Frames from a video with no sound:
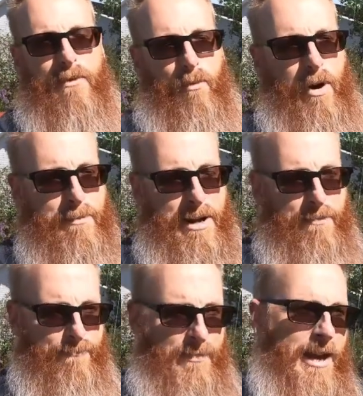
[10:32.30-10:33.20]
wait a minute,
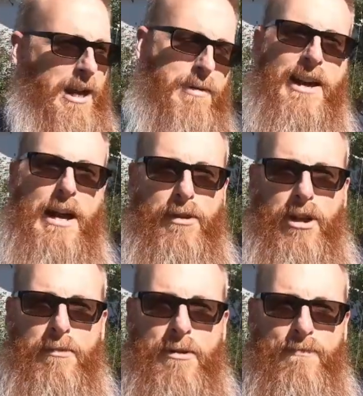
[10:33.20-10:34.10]
I gotta back up a
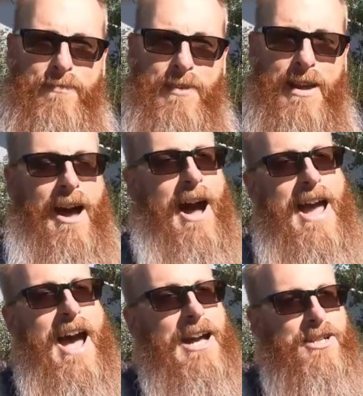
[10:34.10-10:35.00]
little bit. I
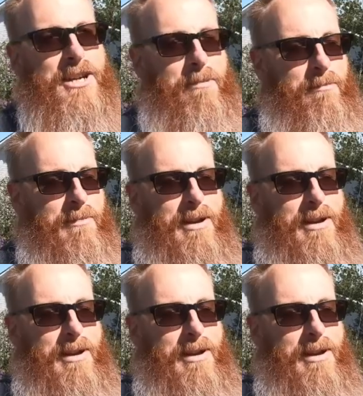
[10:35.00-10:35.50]
asked him,